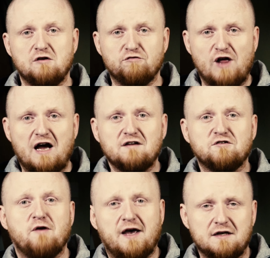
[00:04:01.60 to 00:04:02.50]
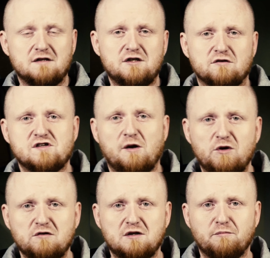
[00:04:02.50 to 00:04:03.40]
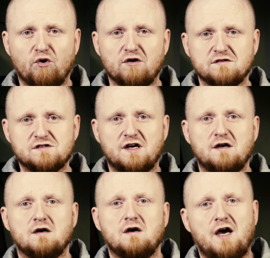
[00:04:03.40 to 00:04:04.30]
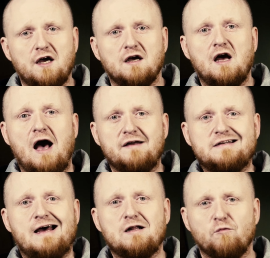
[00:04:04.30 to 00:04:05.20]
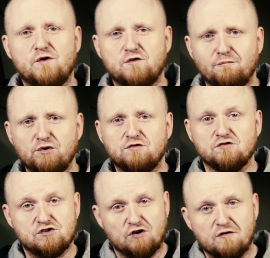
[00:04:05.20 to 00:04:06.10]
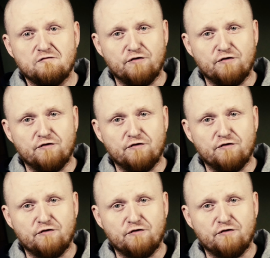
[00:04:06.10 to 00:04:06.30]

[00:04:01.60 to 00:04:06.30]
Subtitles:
If you log onto any Linux community board and say, "Hey, I need help with Ubuntu server